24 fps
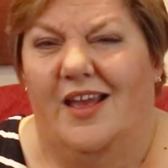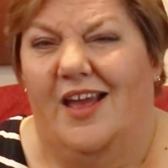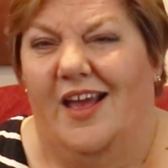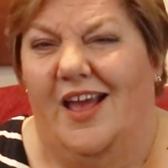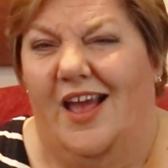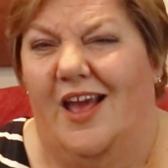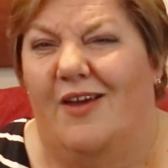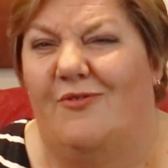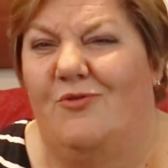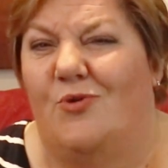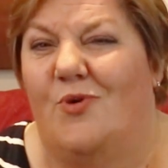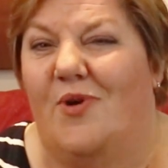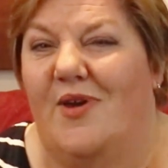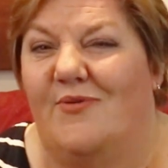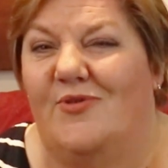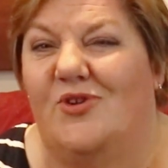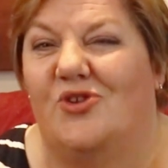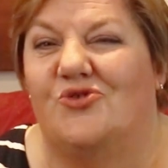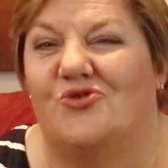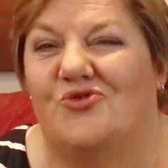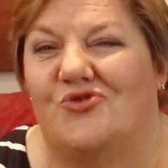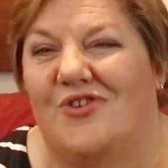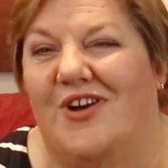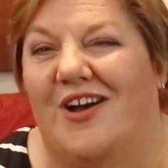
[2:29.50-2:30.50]
Have you ever
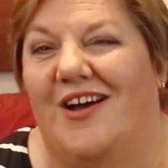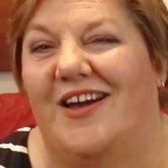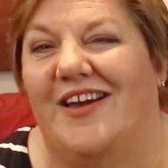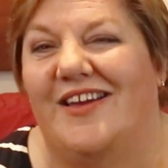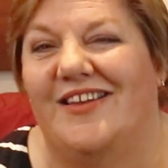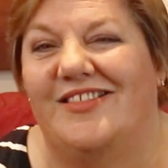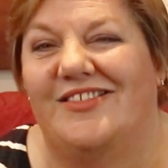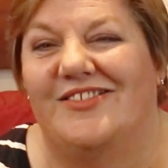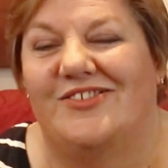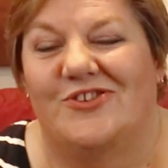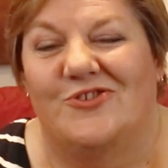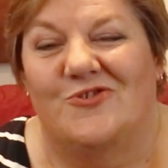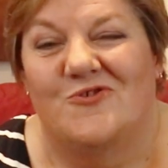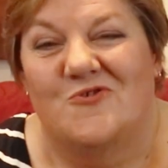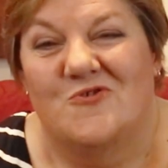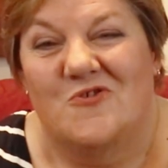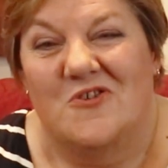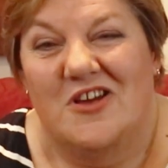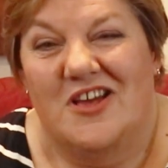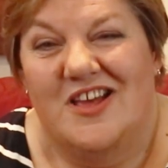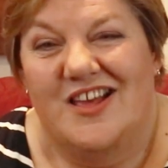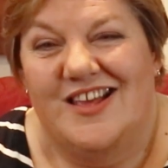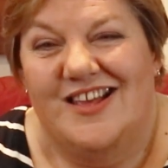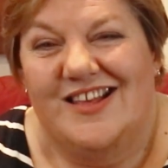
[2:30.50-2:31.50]
tried to
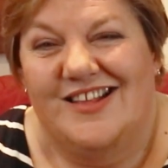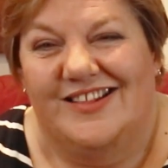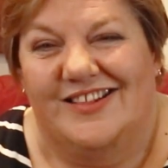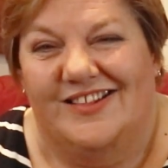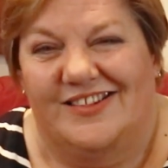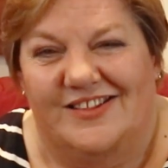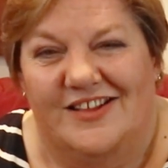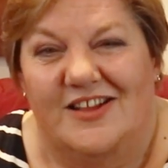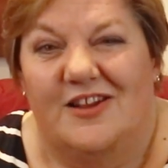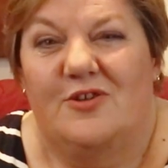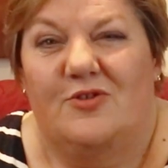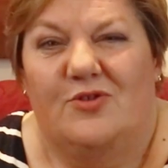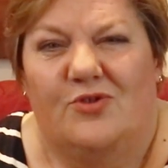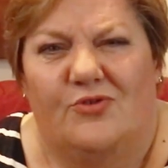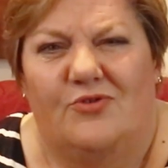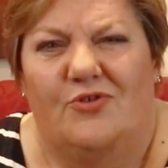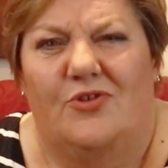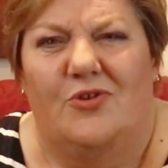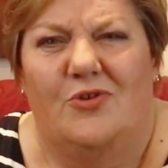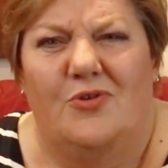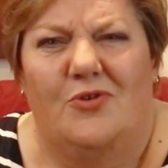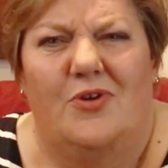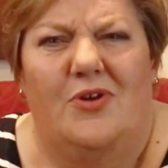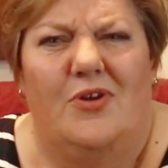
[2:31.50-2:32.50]
sit
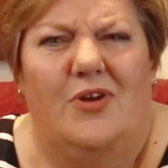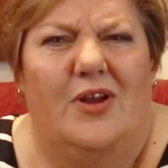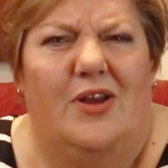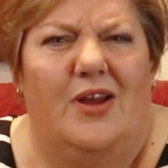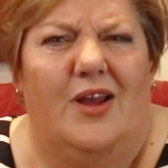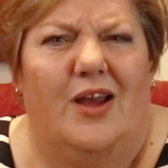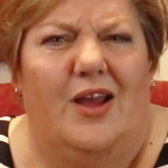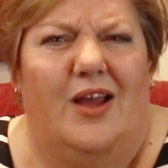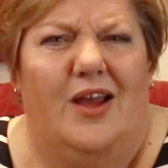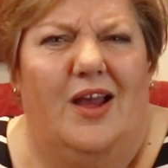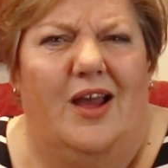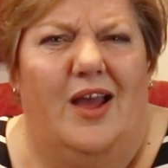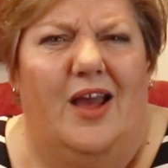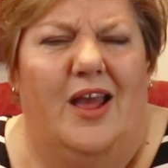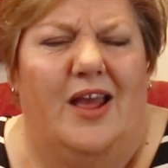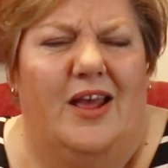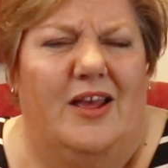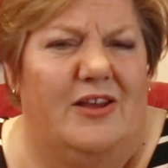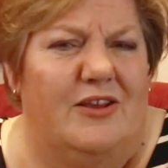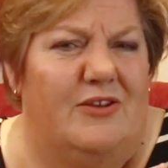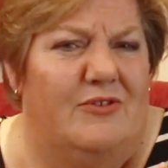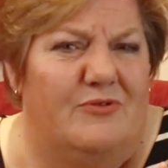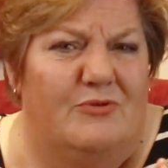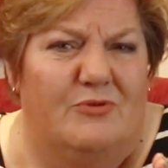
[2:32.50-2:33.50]
through
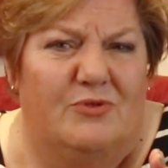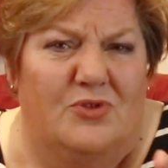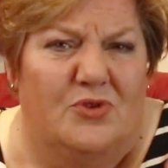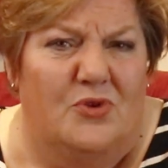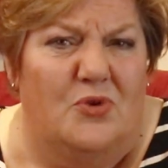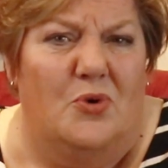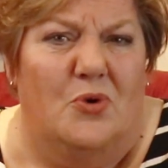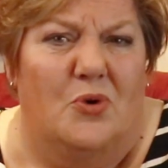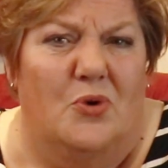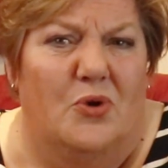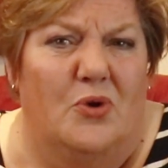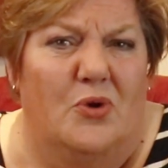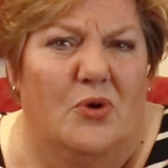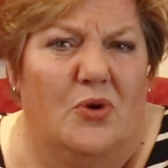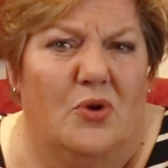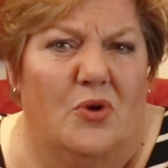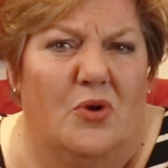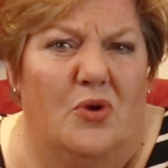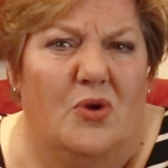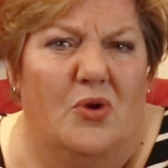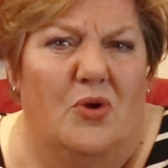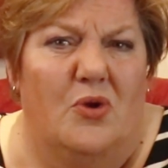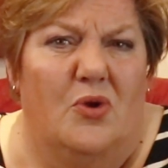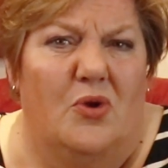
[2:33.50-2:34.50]
a talk
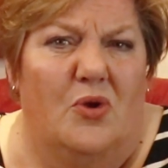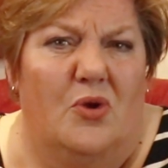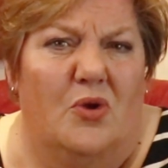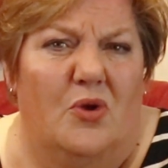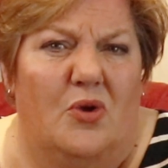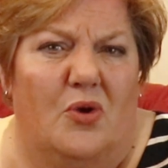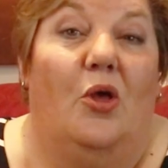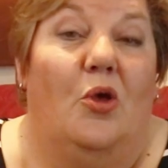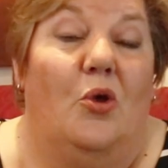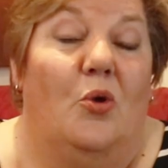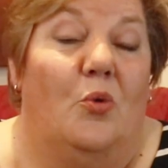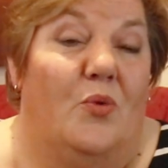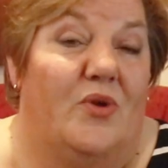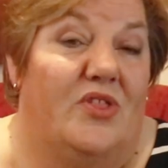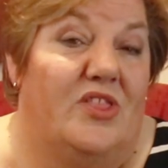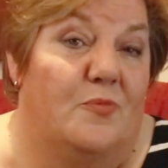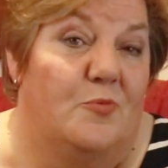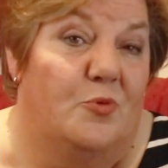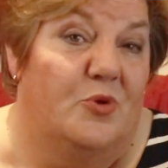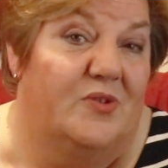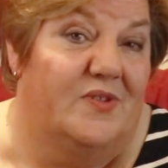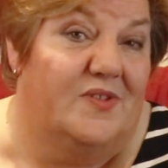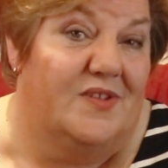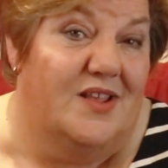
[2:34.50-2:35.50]
when the
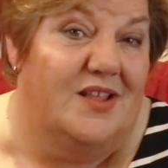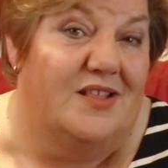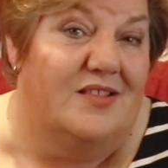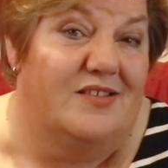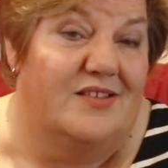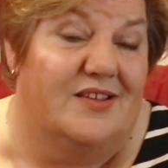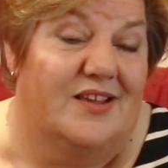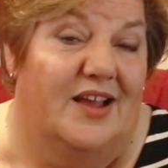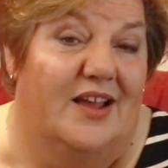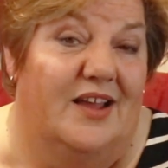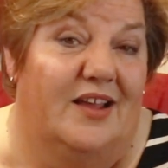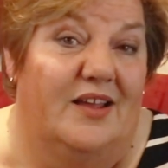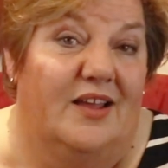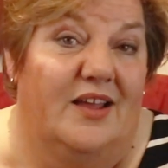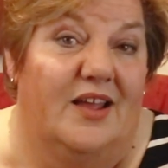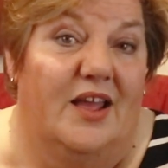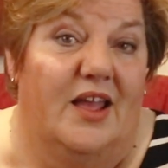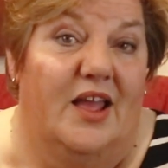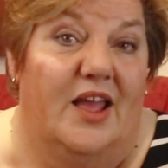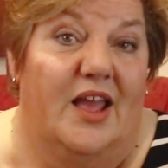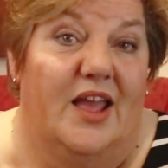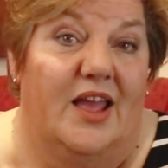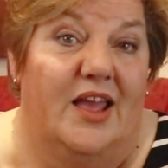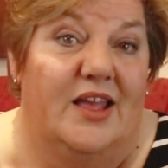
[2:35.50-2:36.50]
presenter
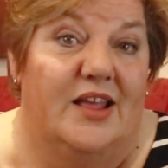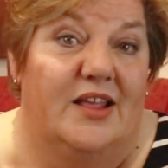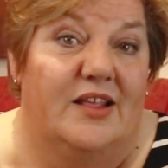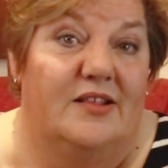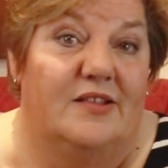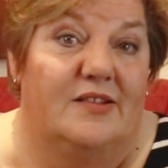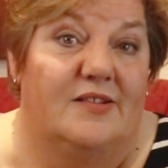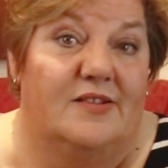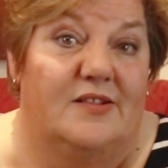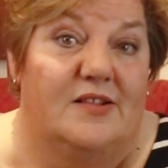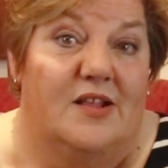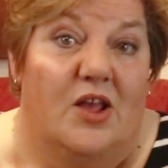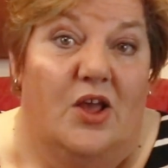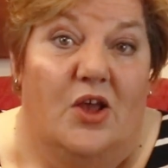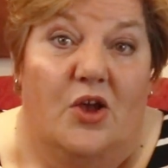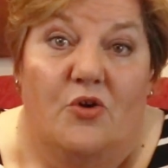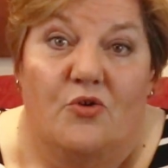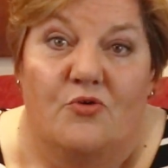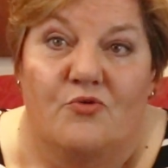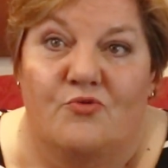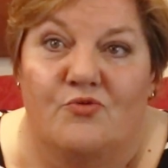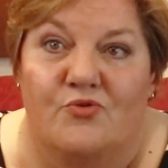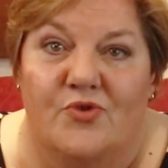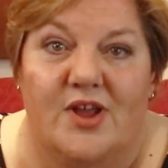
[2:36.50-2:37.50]
is
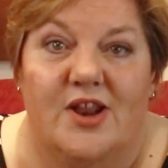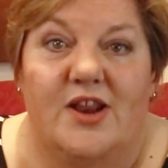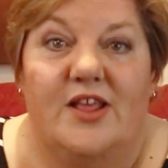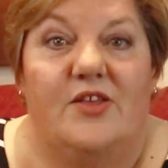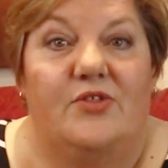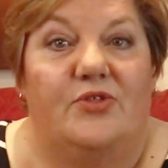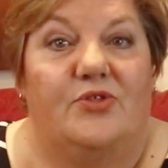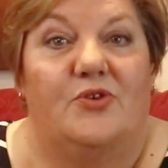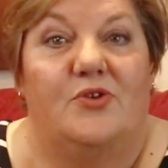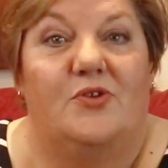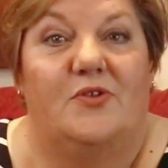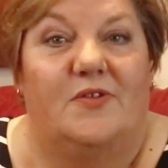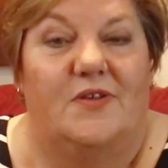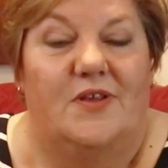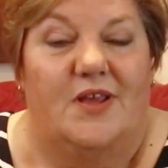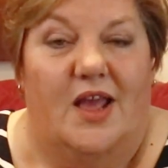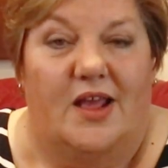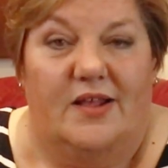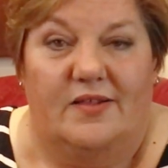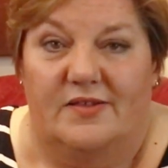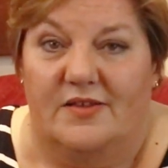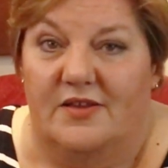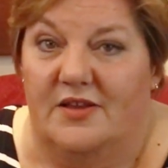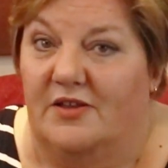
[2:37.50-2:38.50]
really
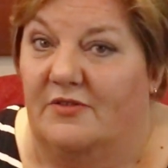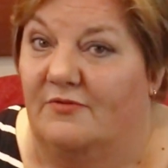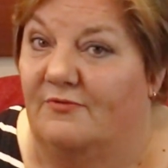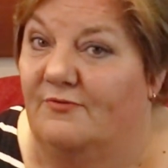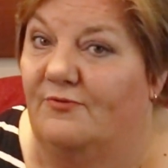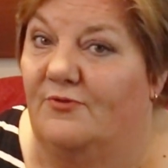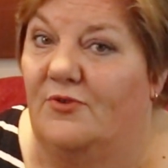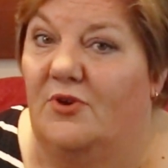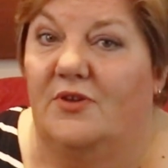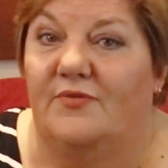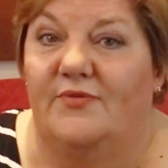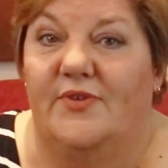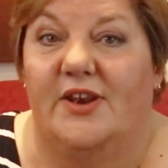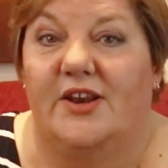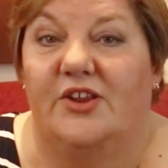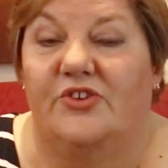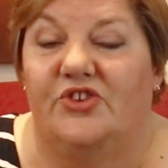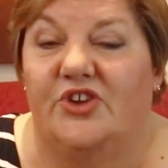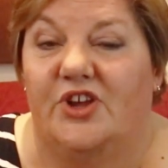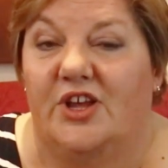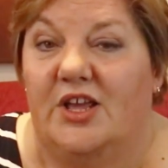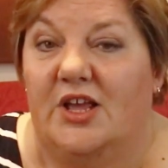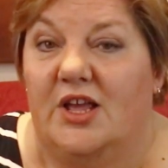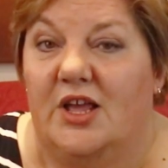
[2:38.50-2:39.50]
enthusiastic and full of
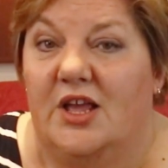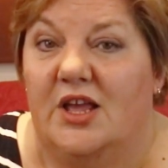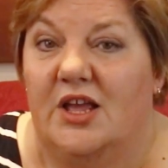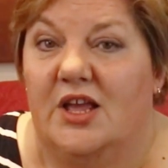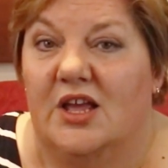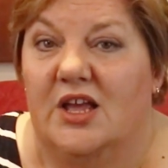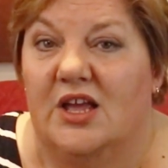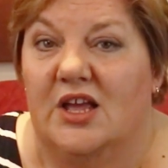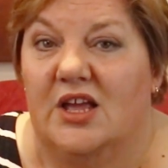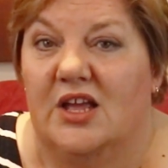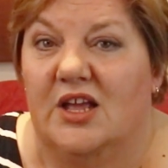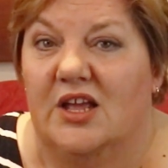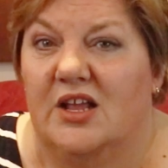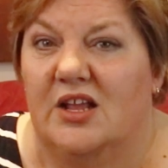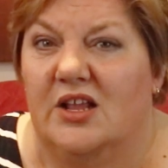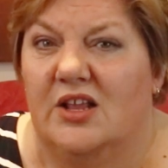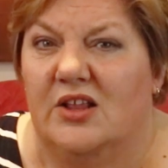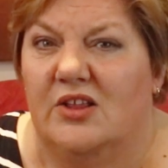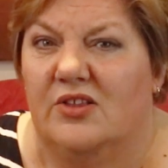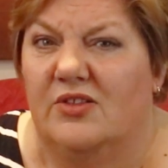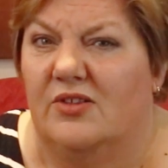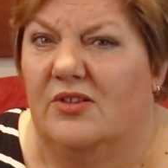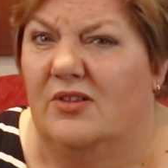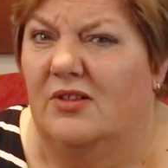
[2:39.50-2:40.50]
energy?
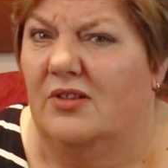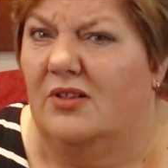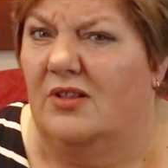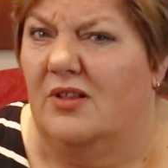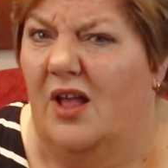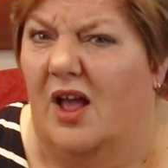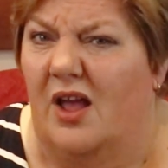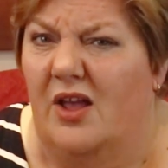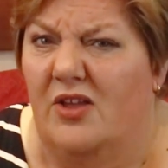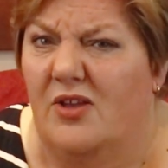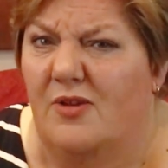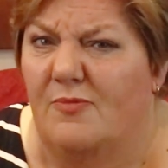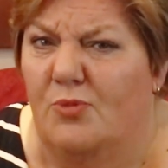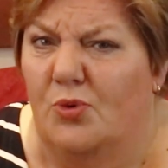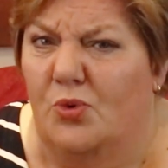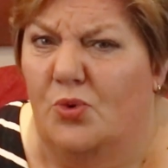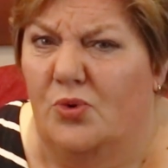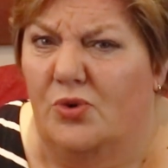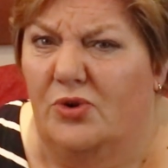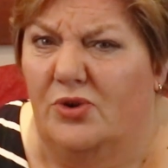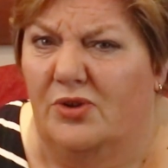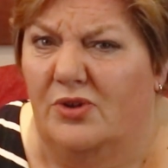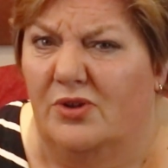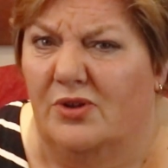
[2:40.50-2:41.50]
Are you
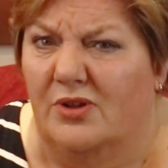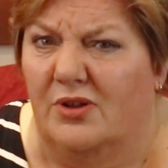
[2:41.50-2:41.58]
bored?